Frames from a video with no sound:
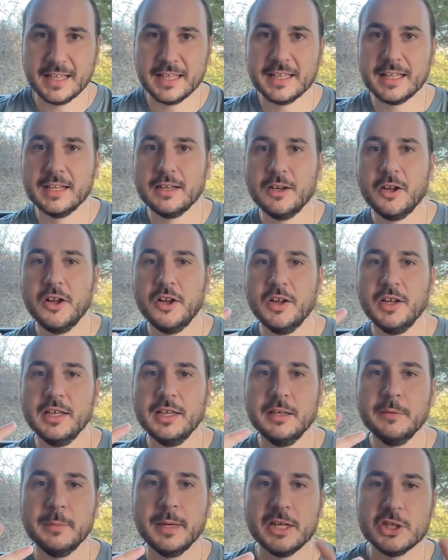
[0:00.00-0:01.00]
I
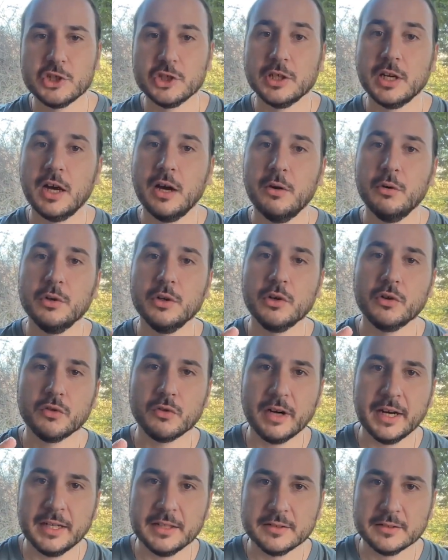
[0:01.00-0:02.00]
cannot imagine how
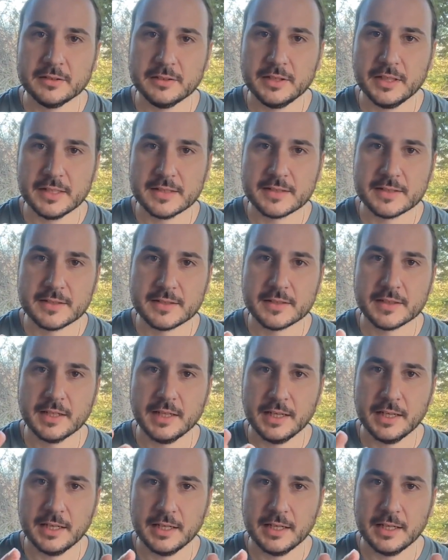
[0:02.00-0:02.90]
great these